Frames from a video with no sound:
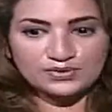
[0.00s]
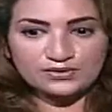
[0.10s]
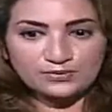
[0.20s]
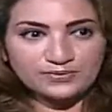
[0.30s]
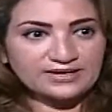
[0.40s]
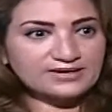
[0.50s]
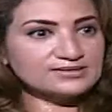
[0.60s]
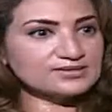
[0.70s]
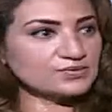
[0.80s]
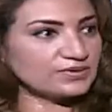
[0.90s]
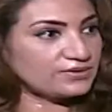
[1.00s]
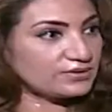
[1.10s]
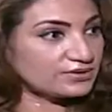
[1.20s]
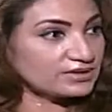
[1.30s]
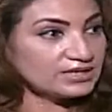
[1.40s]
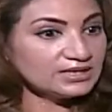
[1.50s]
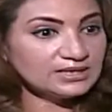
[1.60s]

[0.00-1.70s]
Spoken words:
with your parents, with your